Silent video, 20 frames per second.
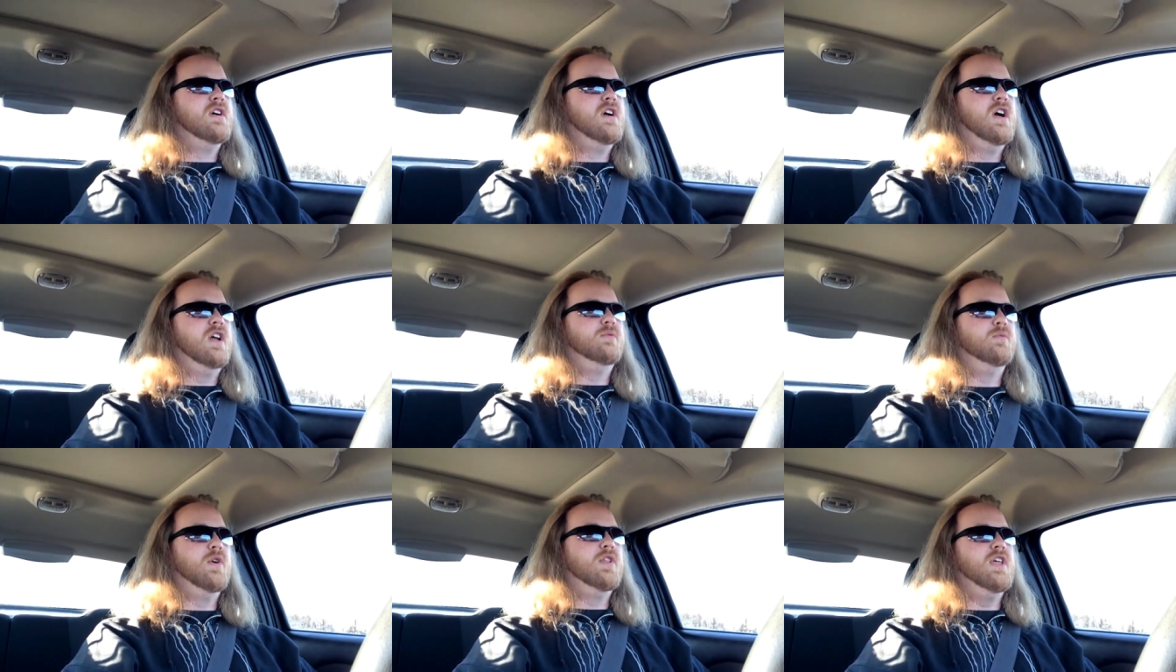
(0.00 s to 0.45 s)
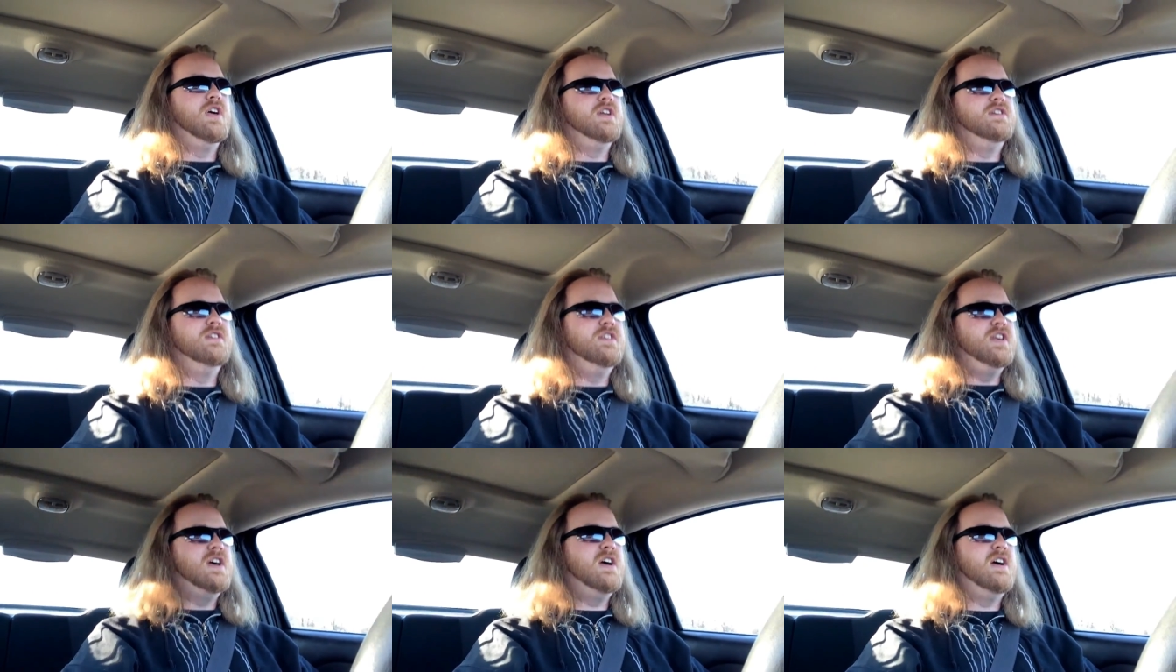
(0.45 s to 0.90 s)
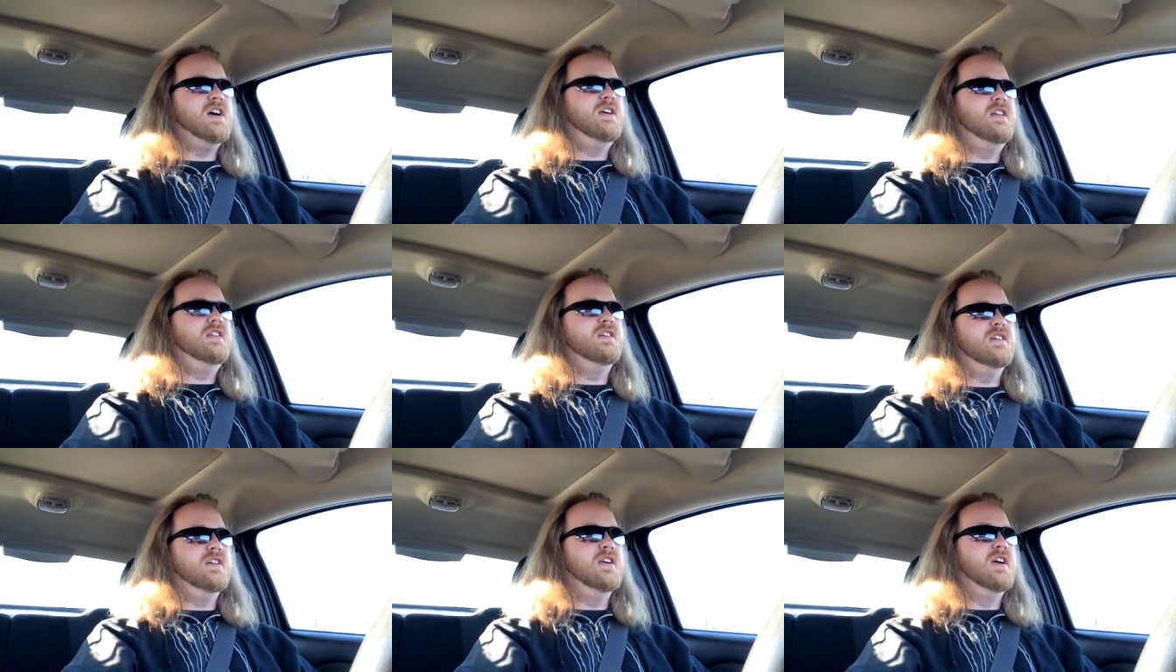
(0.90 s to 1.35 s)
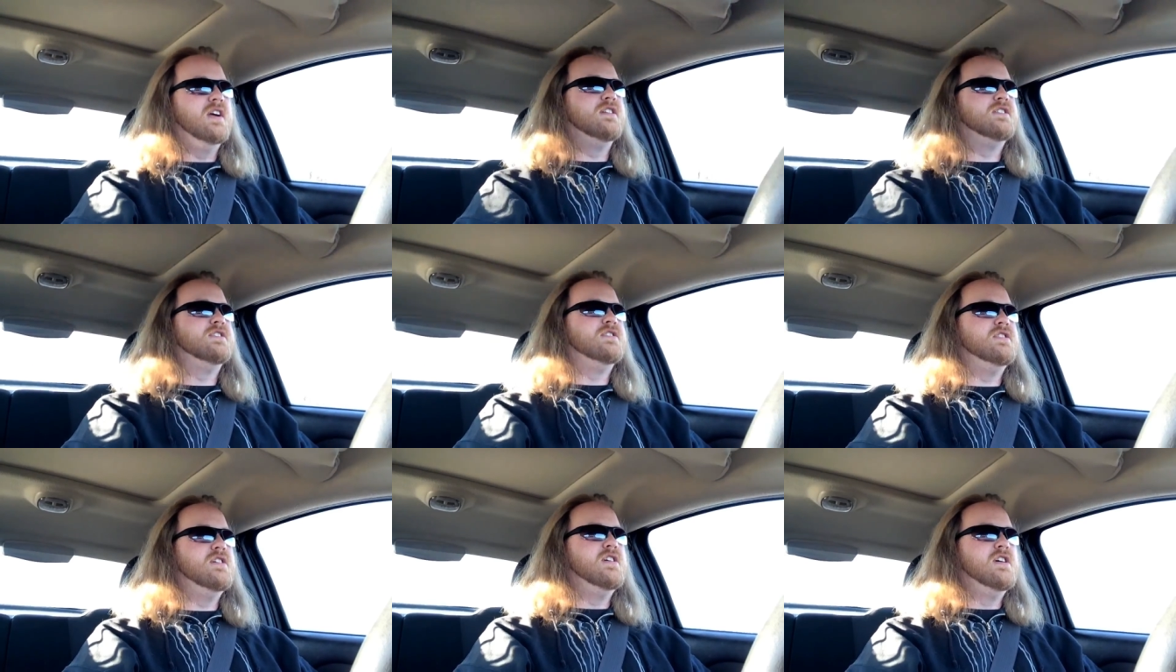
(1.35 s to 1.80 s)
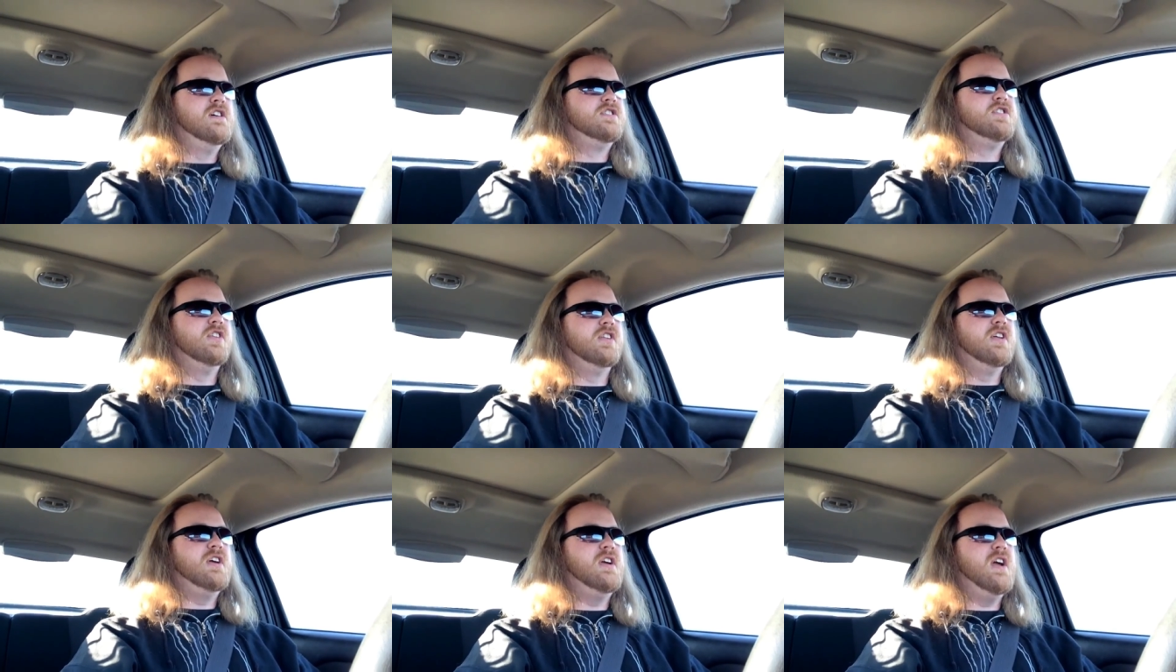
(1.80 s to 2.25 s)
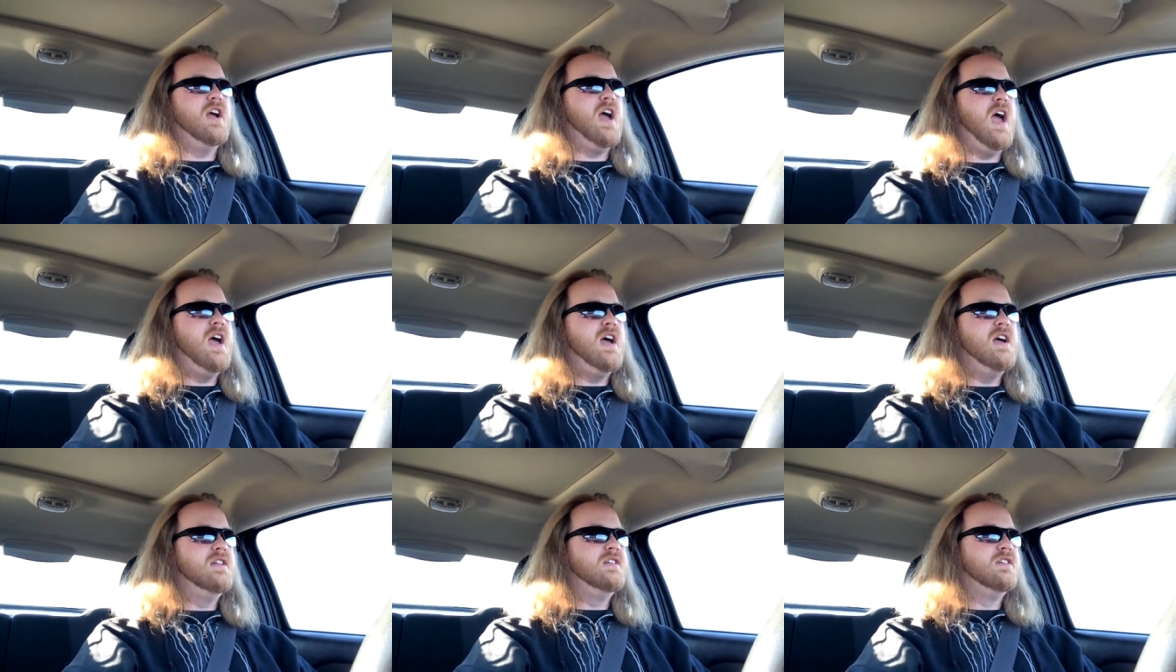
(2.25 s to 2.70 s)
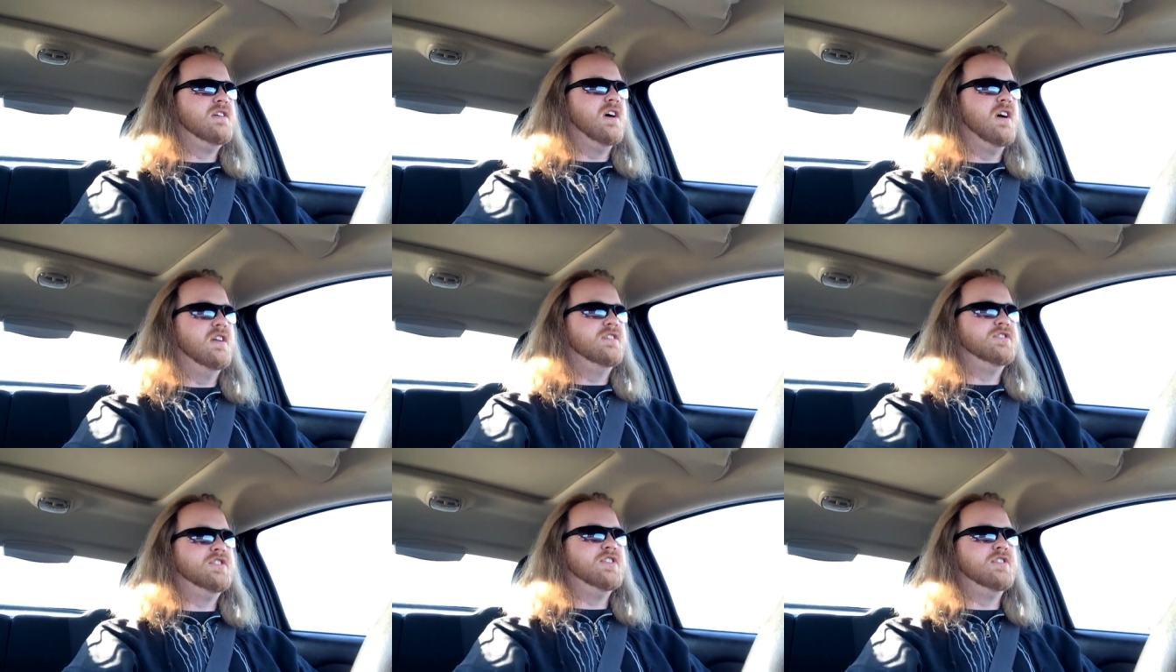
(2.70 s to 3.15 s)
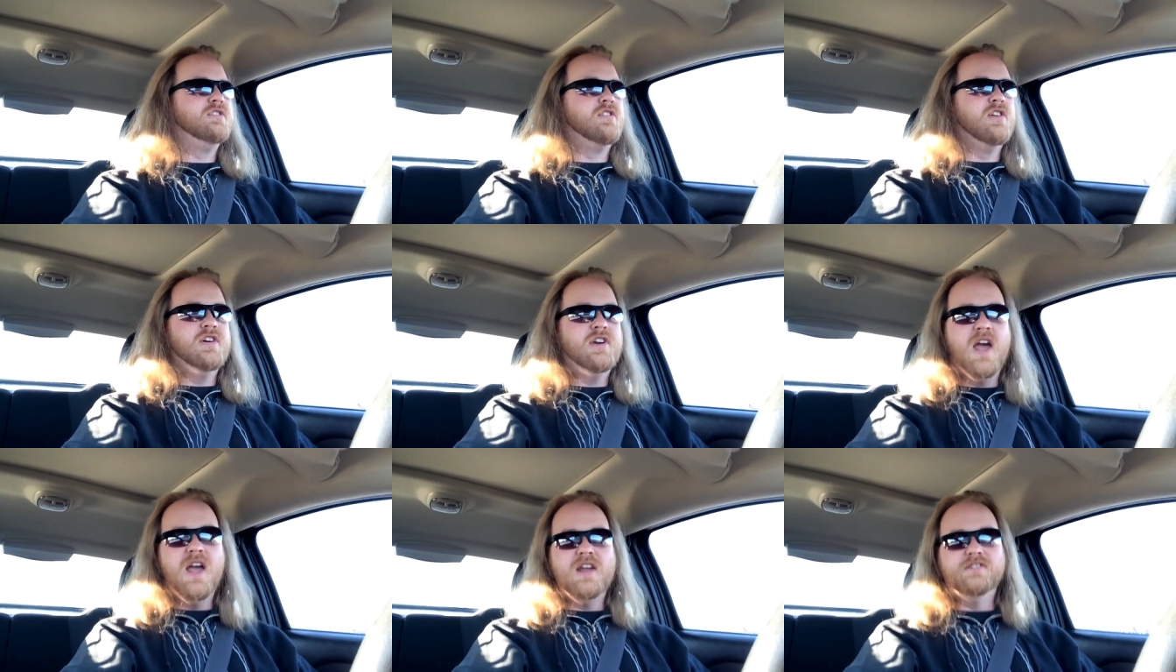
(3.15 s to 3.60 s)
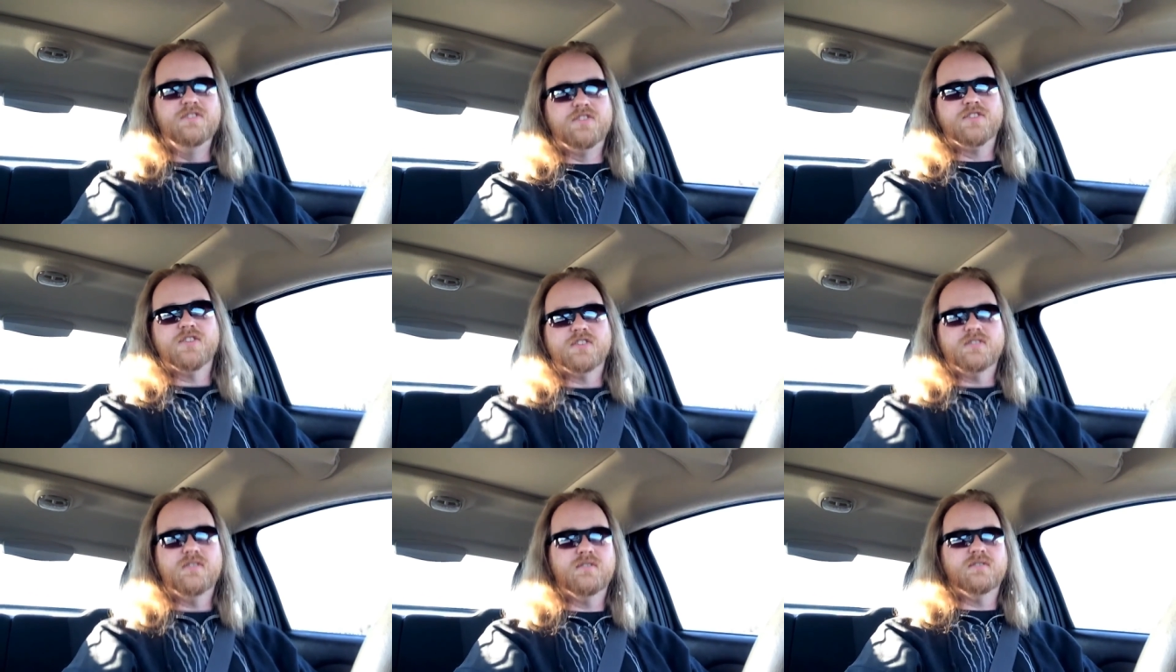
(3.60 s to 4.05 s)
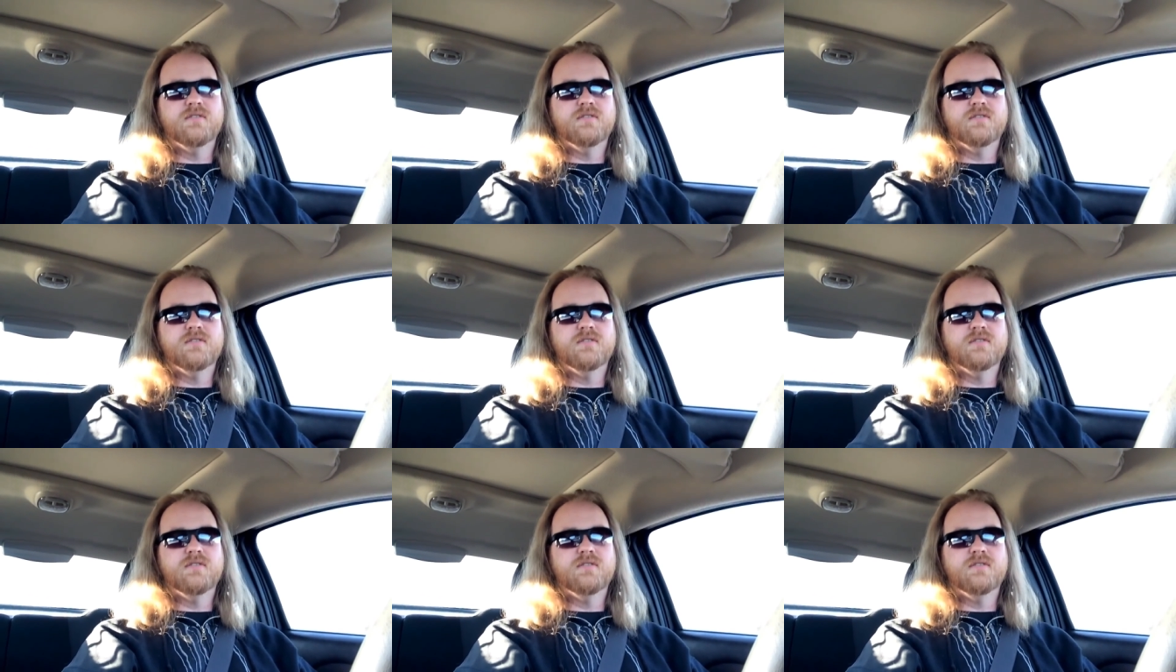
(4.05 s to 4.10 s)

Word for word: And when they did, it's usually handguns and grenades.